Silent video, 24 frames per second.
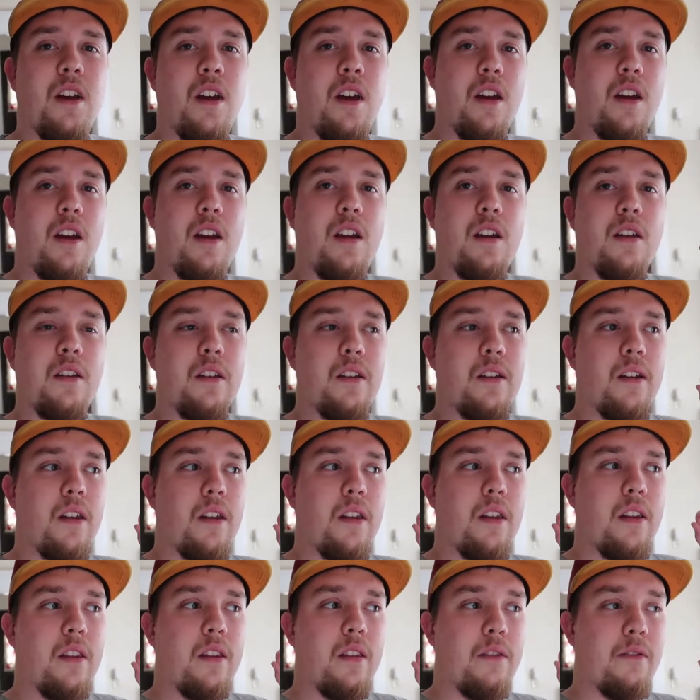And
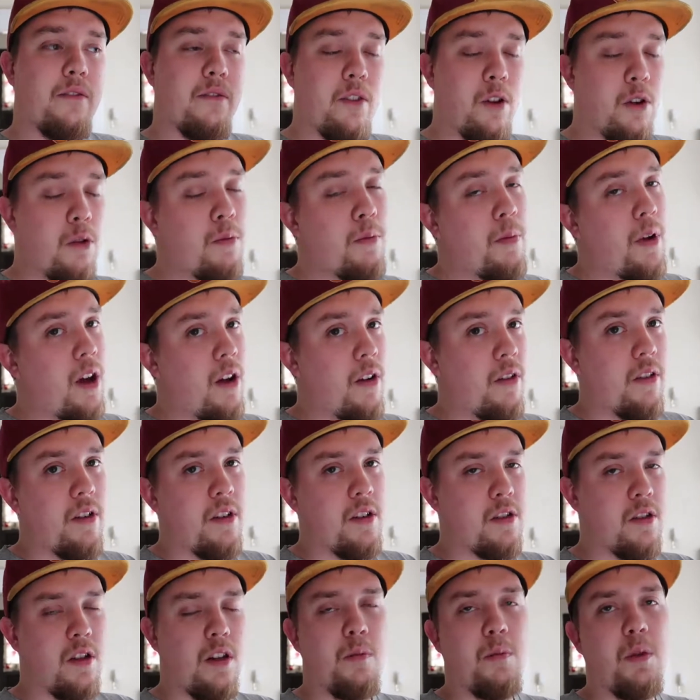the phone mount
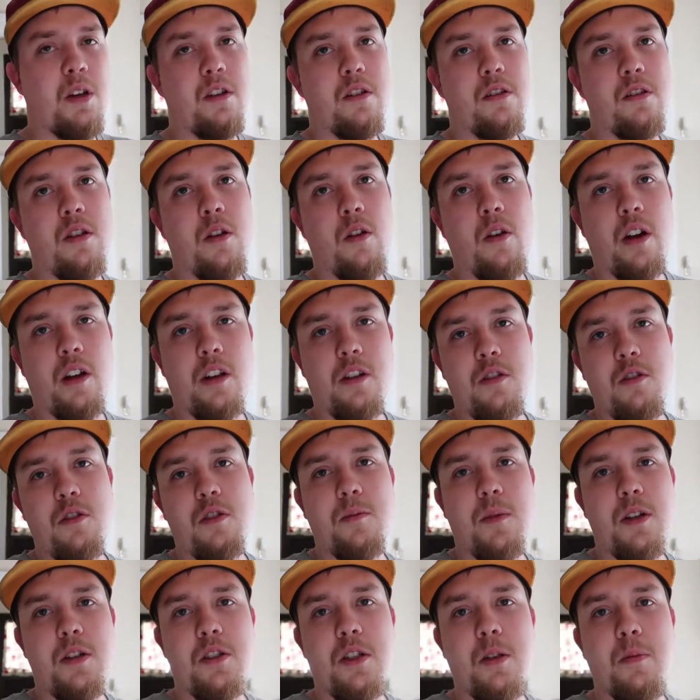is going to be so I can
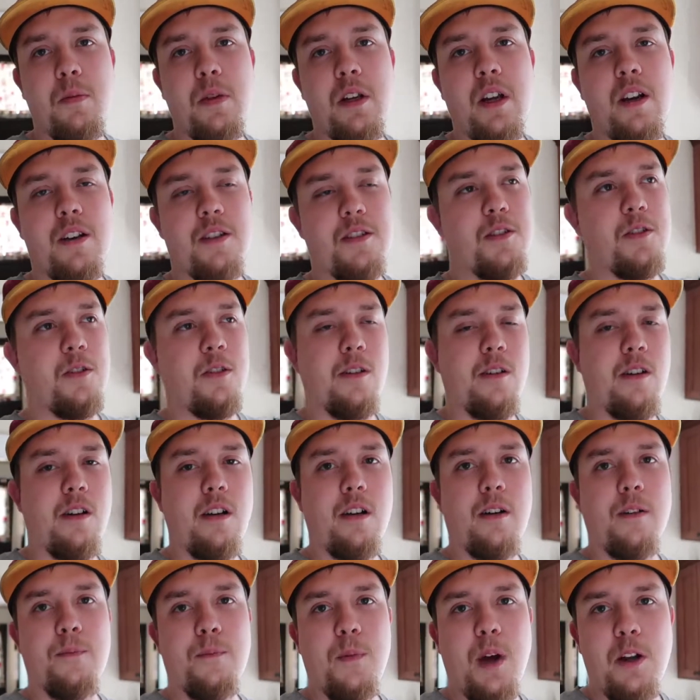use my GPS,
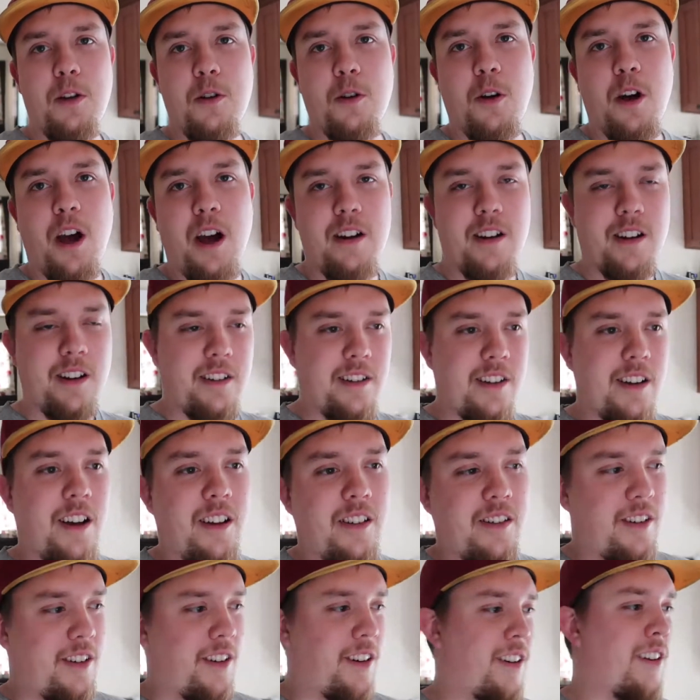so I know how to get
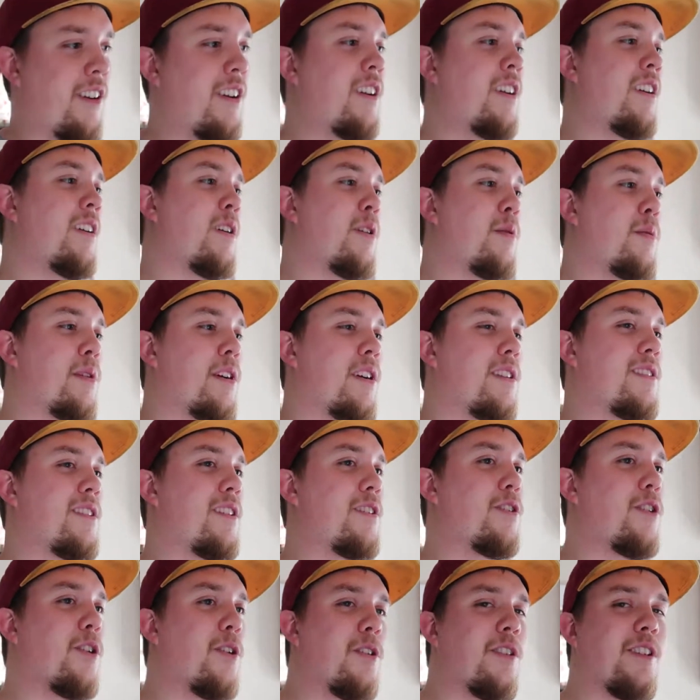down there, because
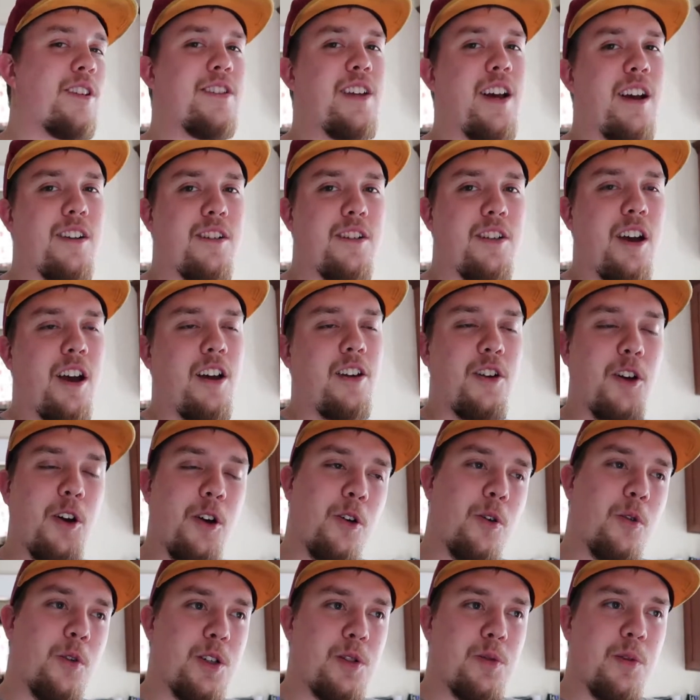I
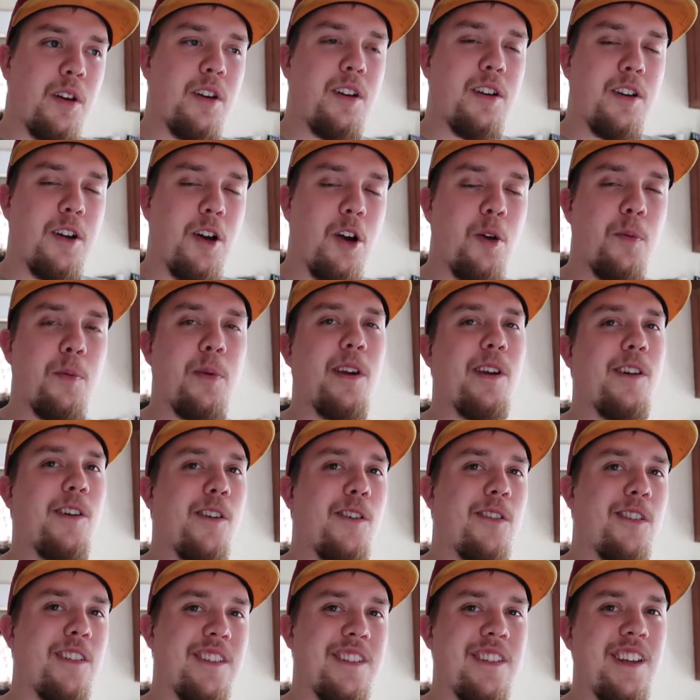know which way to go, but I
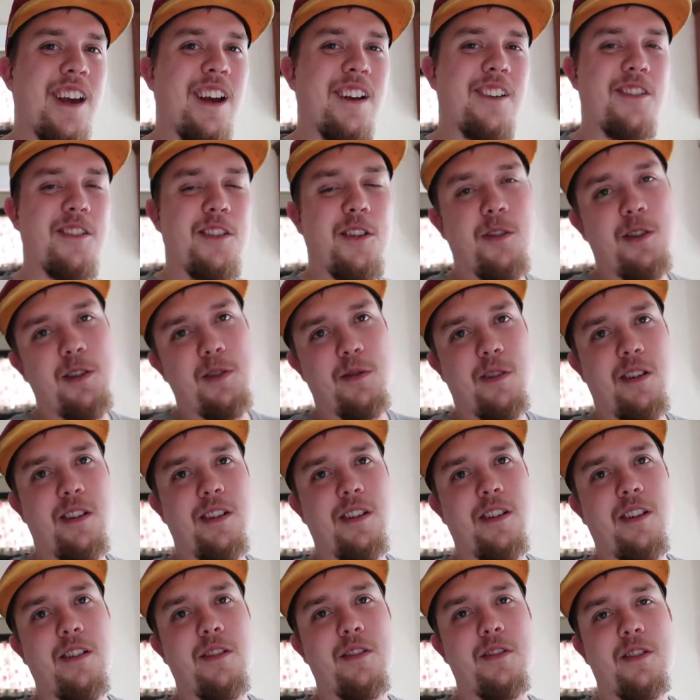don't exactly know which way
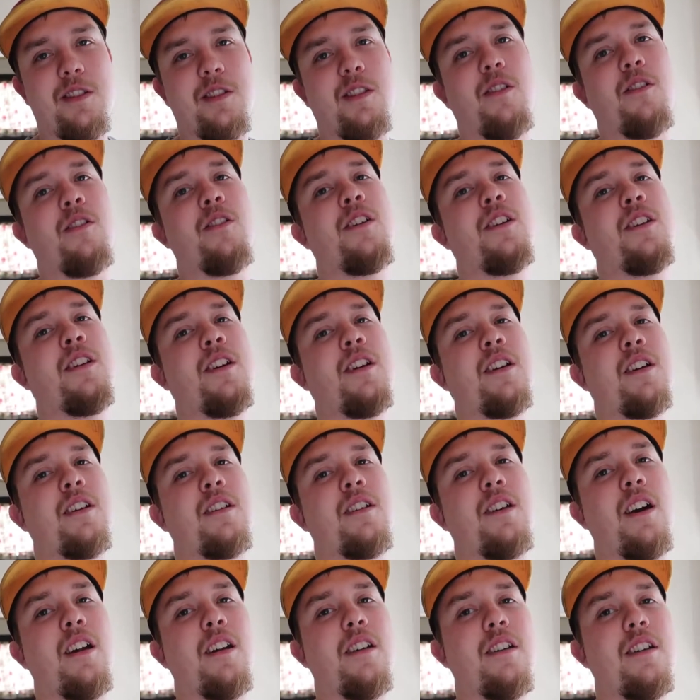to go, so
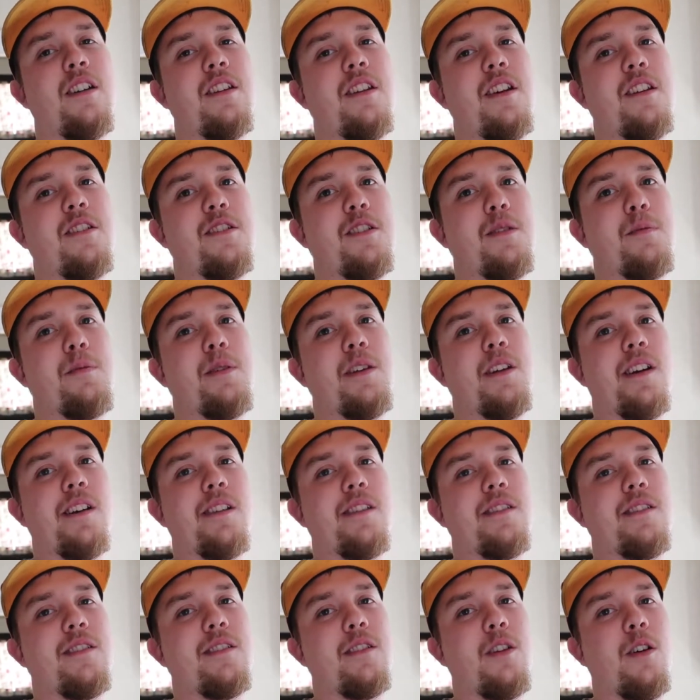kind of need that
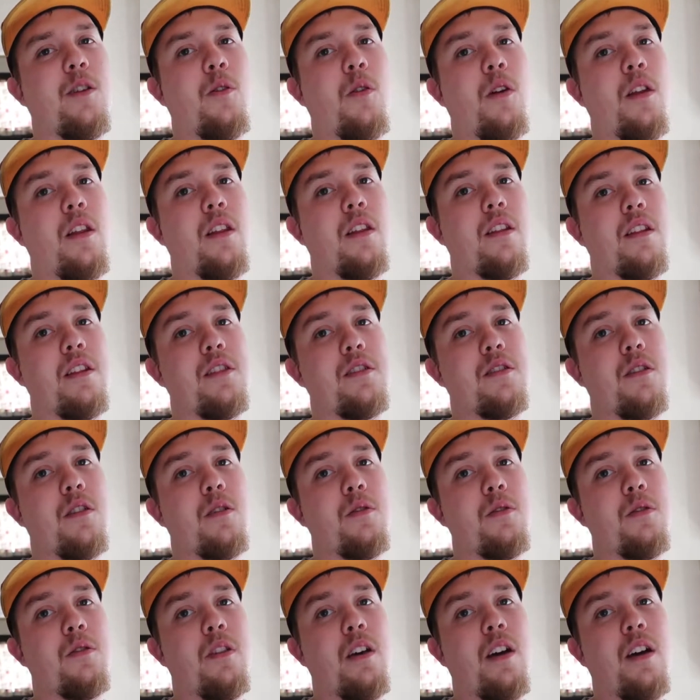GPS. So let's
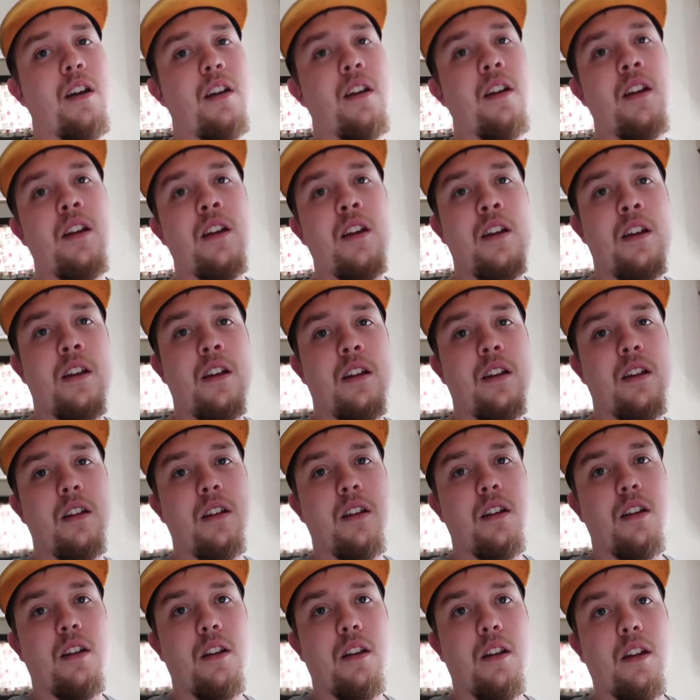go do that.
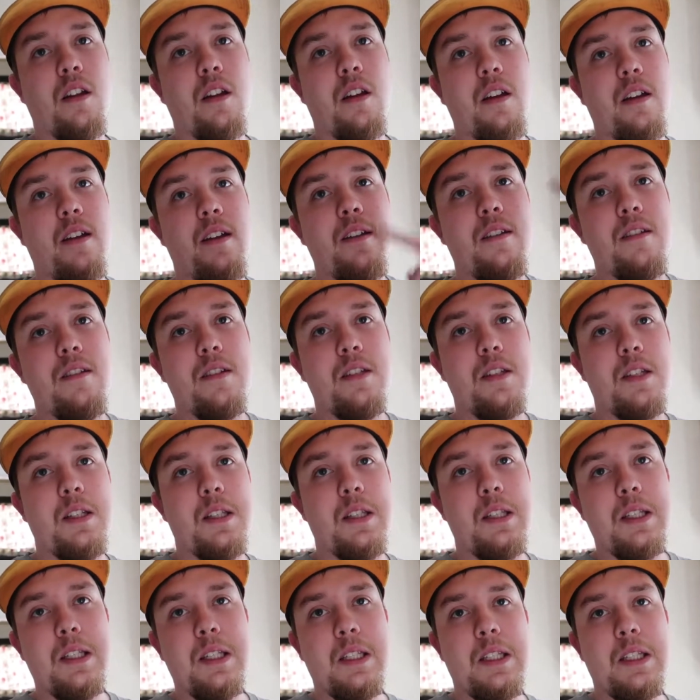Let's